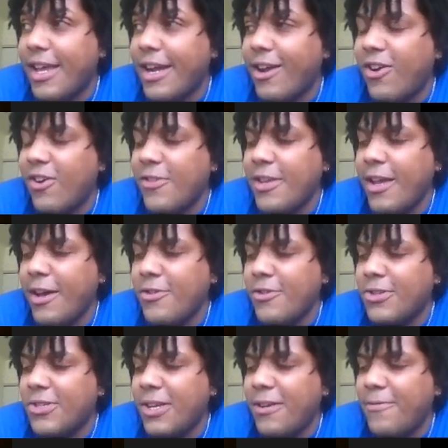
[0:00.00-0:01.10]
Like, all the other
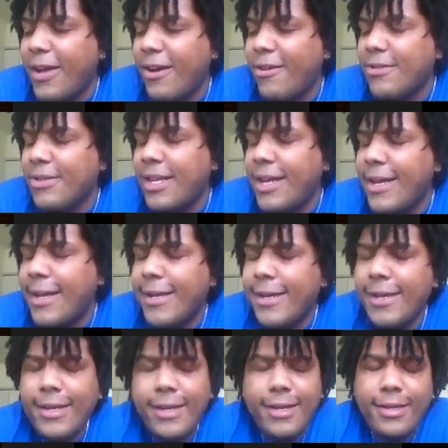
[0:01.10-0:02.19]
stuff, I was like,
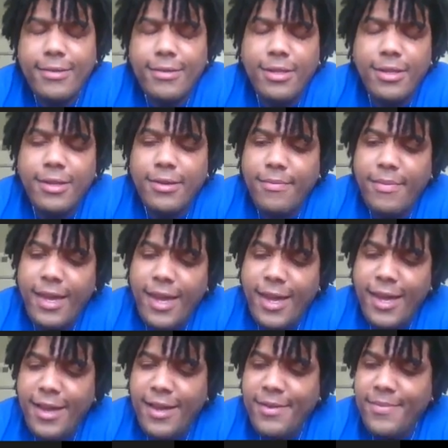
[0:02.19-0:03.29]
look,
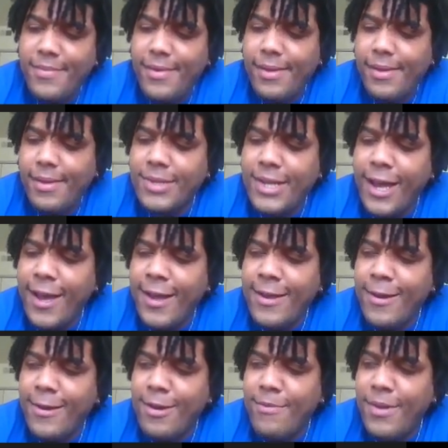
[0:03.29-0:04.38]
man, I'm tired
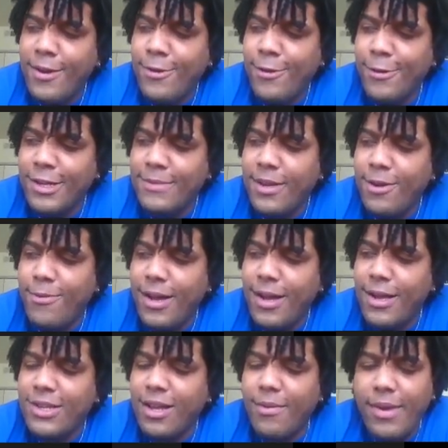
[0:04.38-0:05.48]
of hearing about Chris
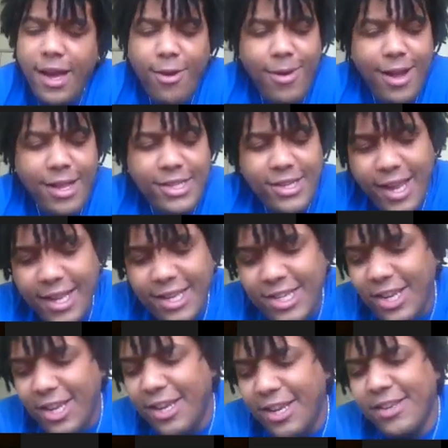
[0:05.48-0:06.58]
Benoit, so I'm not watching that
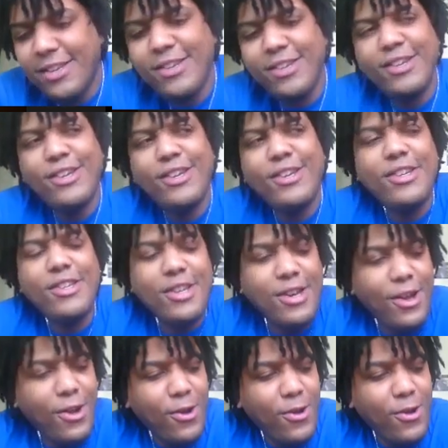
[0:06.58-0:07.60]
shit. You know,